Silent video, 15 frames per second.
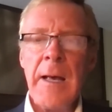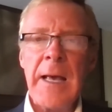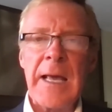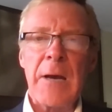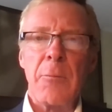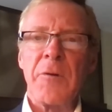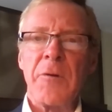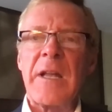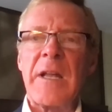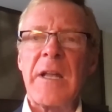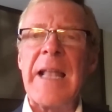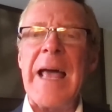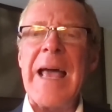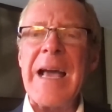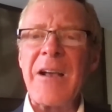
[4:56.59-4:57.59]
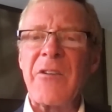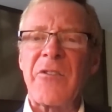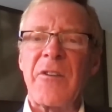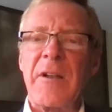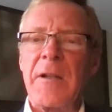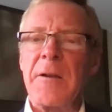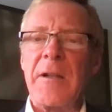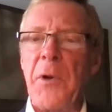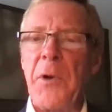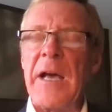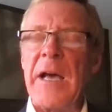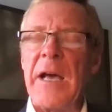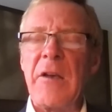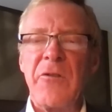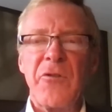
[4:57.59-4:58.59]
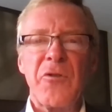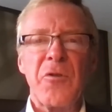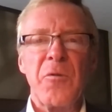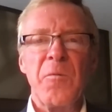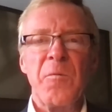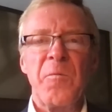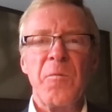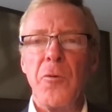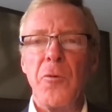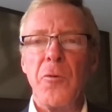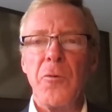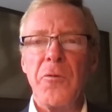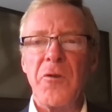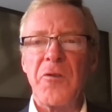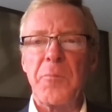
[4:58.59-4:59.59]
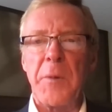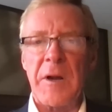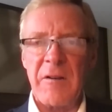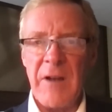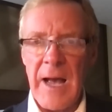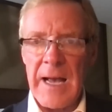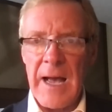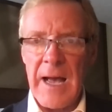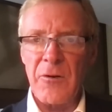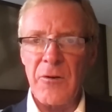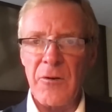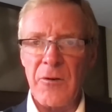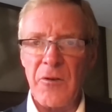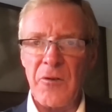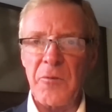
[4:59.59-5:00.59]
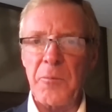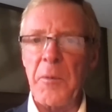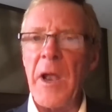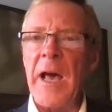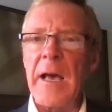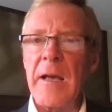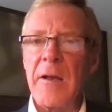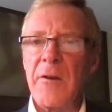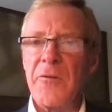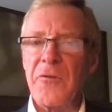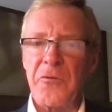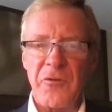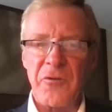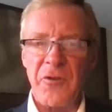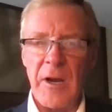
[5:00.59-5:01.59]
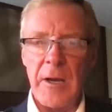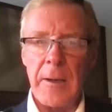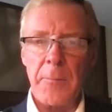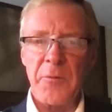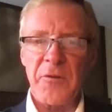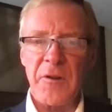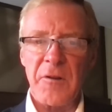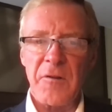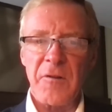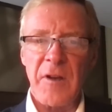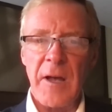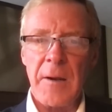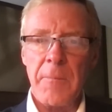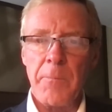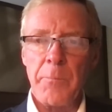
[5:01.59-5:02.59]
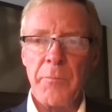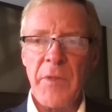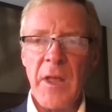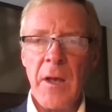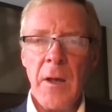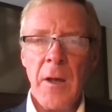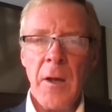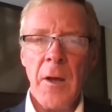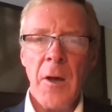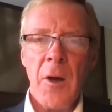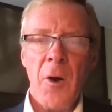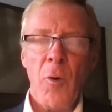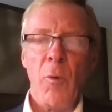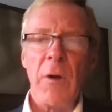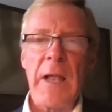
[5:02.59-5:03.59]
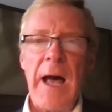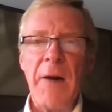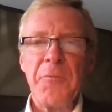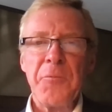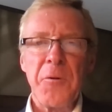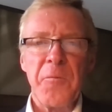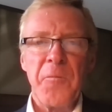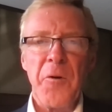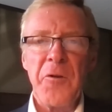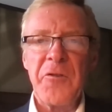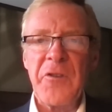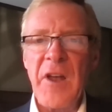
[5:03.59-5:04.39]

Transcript: It was an excellent place to view the spectacular display, Sister Jacobson said. Well, after first